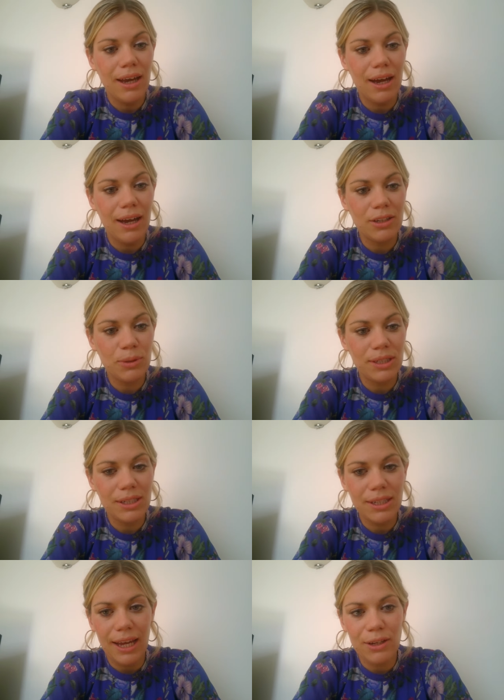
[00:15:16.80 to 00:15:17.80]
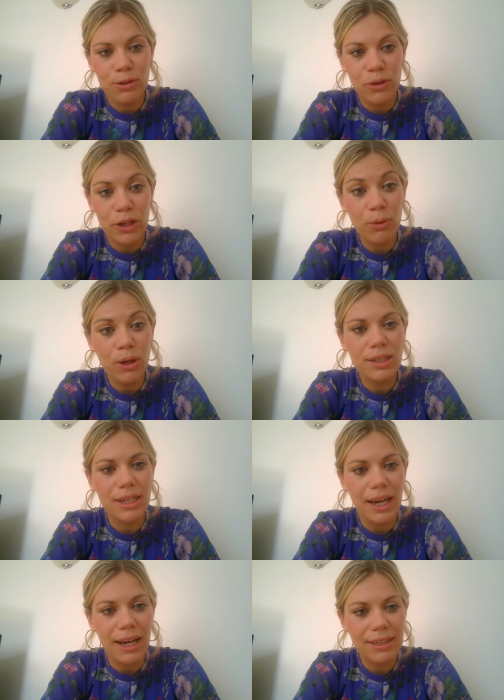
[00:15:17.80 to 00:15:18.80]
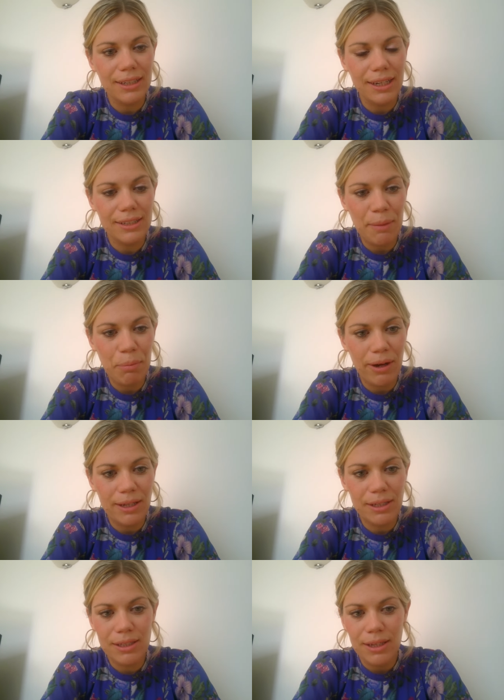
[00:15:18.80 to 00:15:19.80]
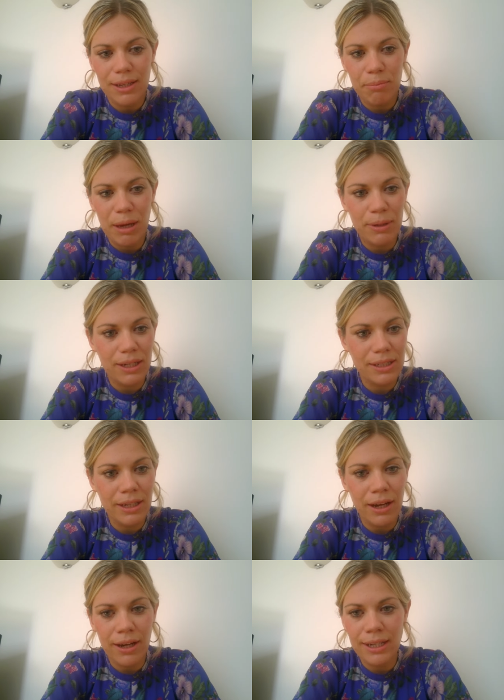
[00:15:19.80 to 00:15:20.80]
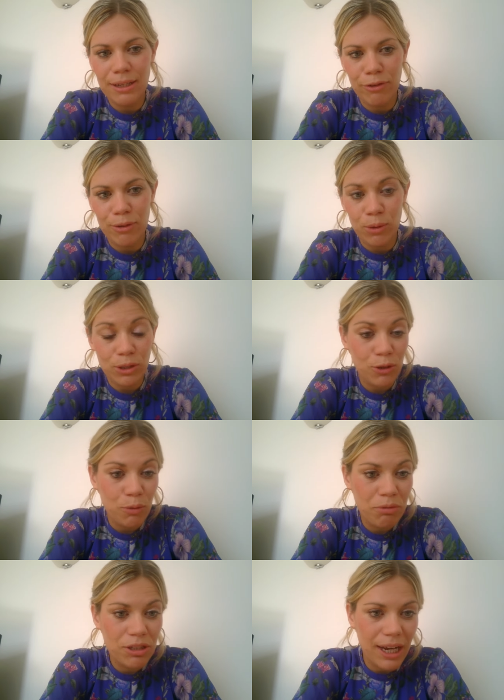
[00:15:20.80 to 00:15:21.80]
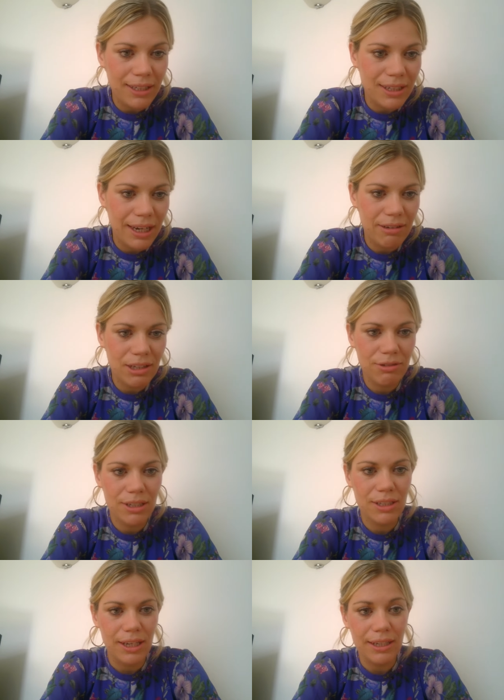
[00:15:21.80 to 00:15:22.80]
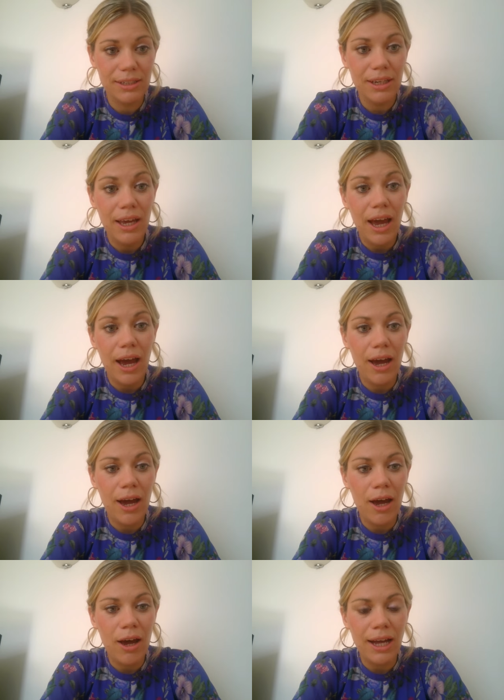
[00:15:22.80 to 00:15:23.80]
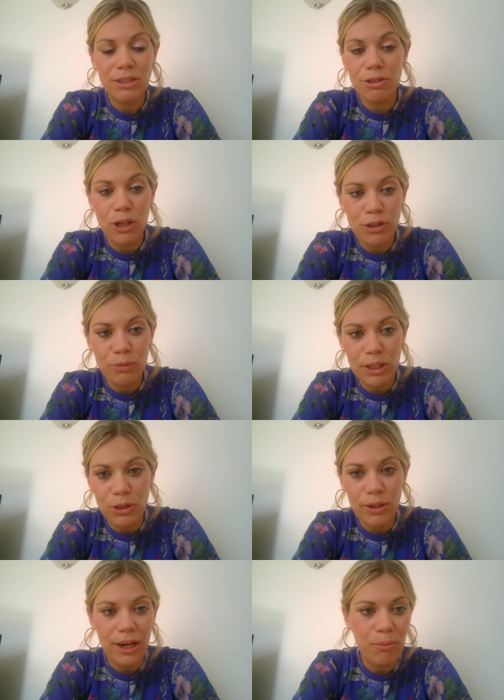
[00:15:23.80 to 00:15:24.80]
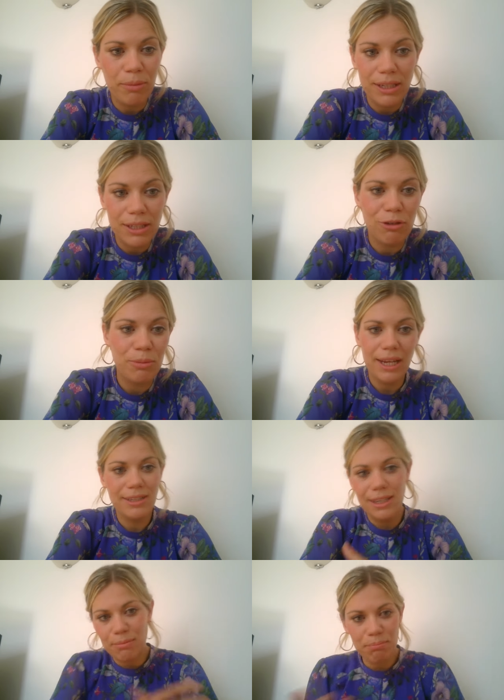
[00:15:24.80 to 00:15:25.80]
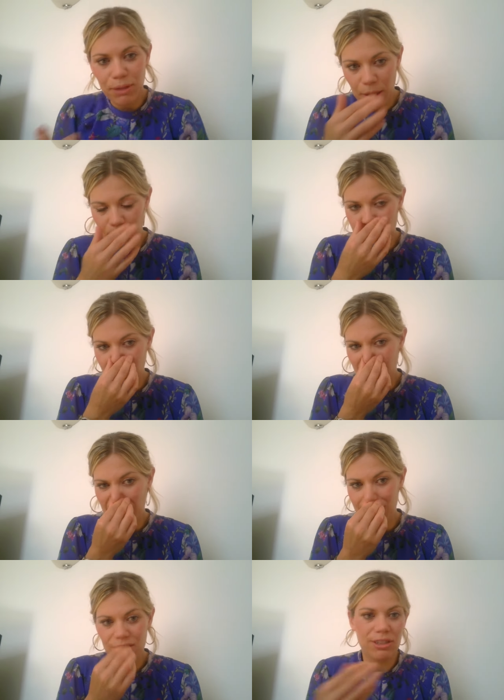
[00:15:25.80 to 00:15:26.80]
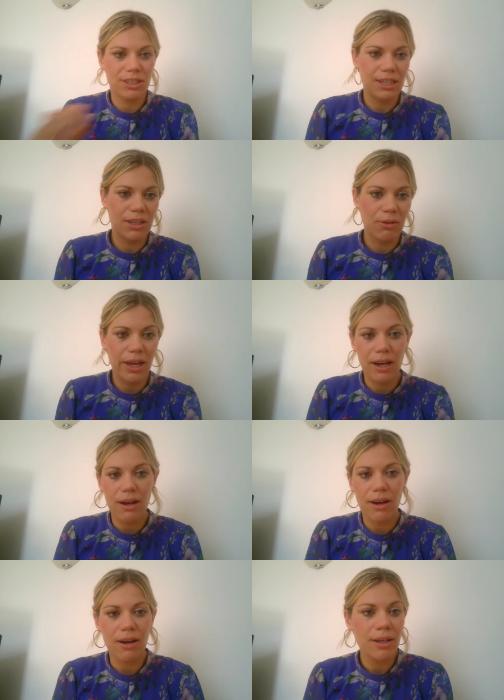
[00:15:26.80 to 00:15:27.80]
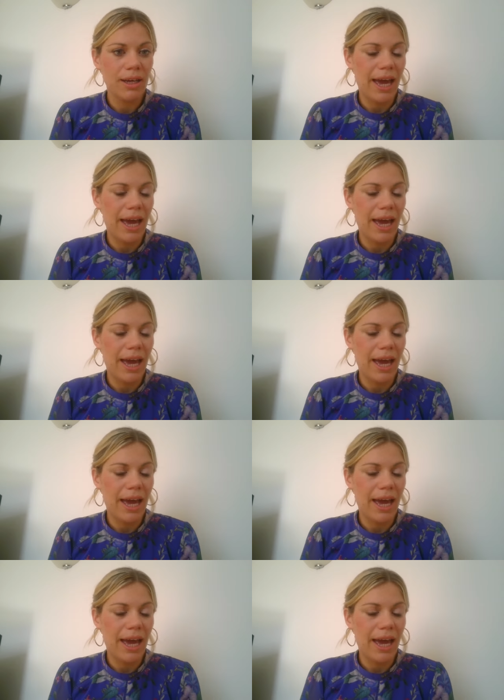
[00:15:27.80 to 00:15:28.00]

uh, twenty ten called the Equality Act. And it separates people into nine different what's called protected characteristics, uh, as a result of which you can't be discriminated, you know, because of that characteristic. So they are